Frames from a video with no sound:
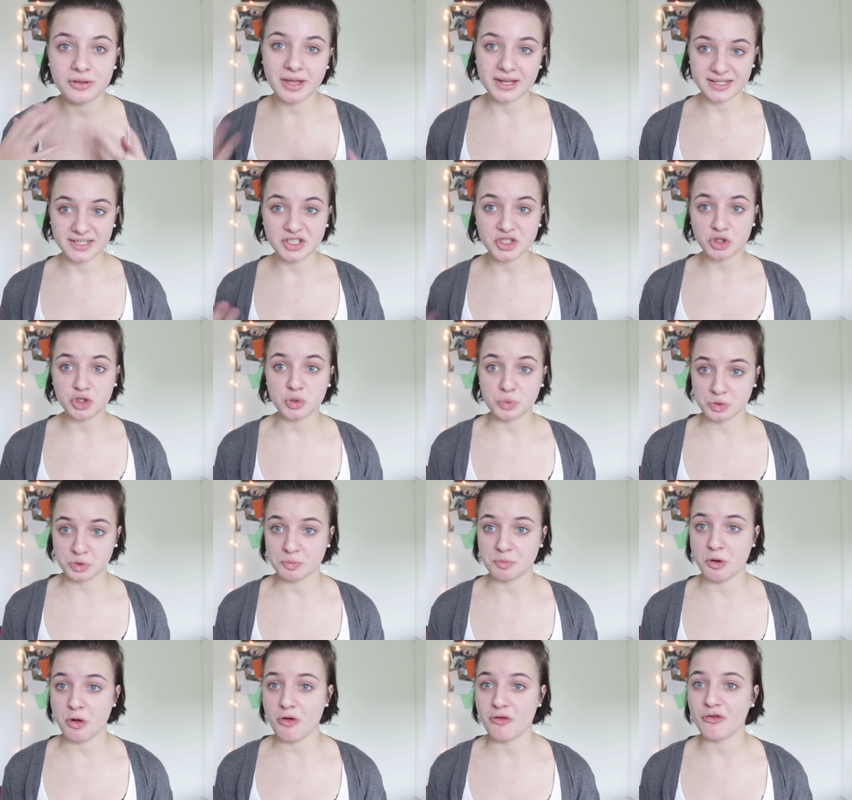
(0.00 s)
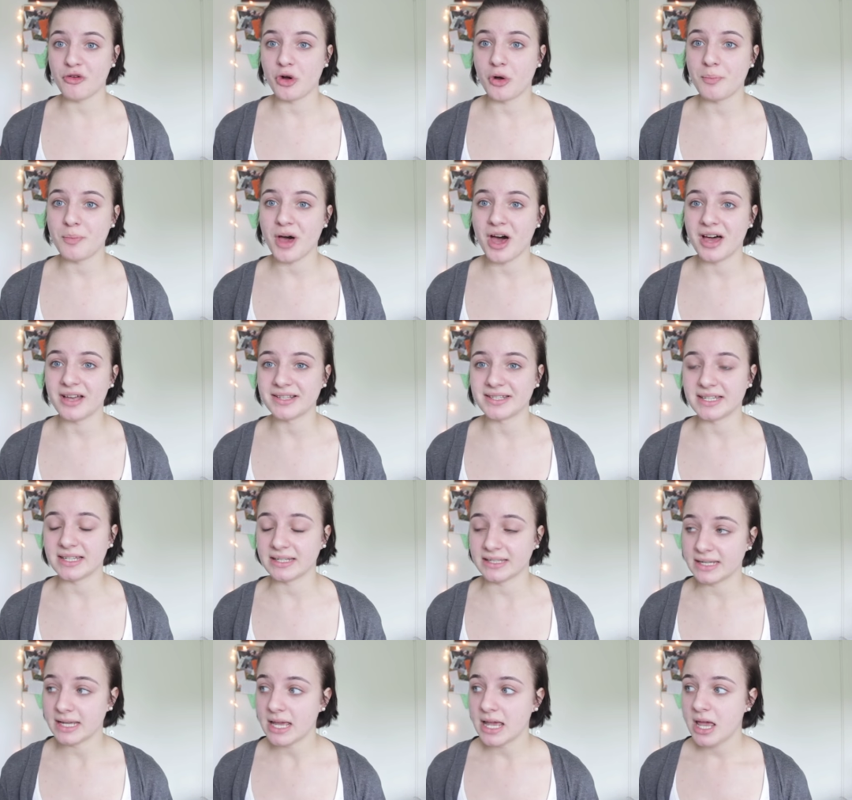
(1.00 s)
that is suitable for a
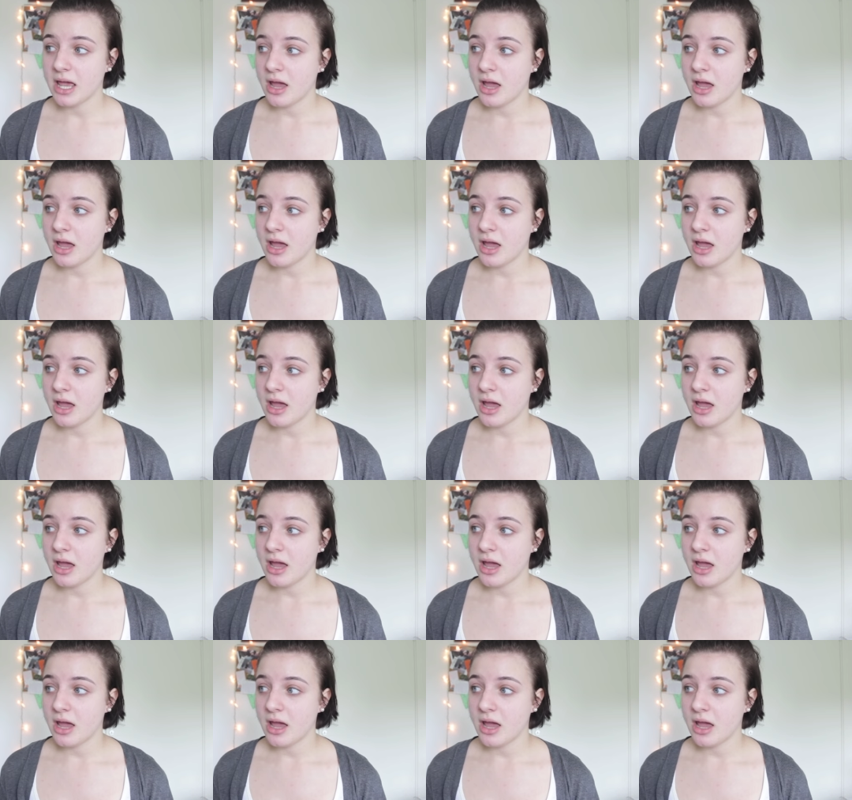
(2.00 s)
person